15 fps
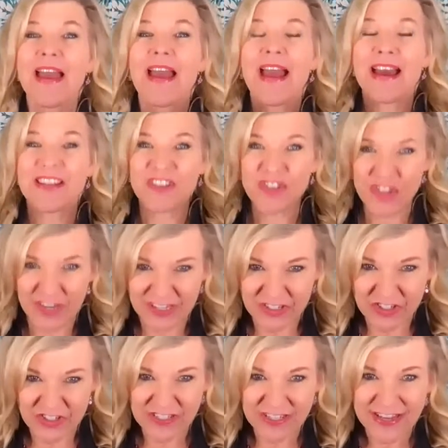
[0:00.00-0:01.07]
has
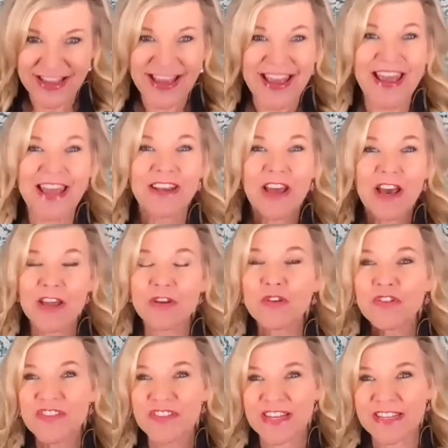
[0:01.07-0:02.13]
changed. And
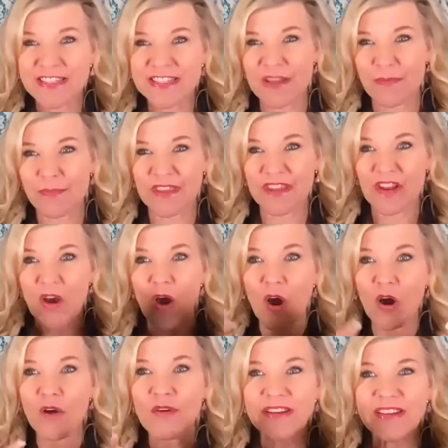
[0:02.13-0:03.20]
understand something,
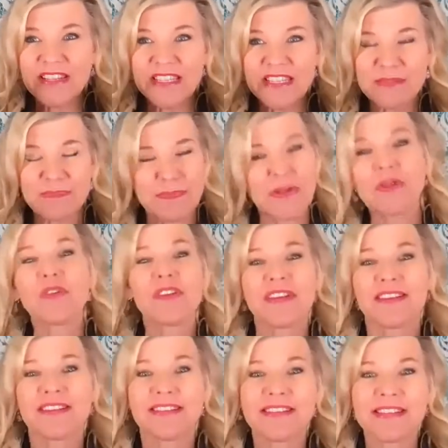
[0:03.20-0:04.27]
our
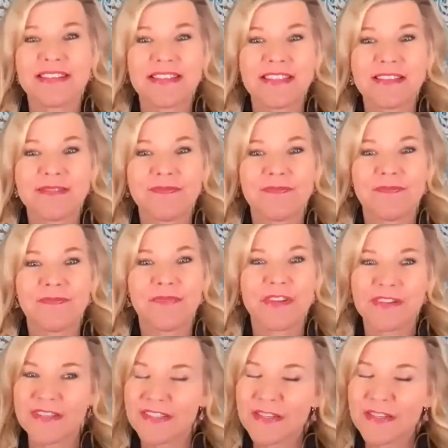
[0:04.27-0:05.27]
experience, this is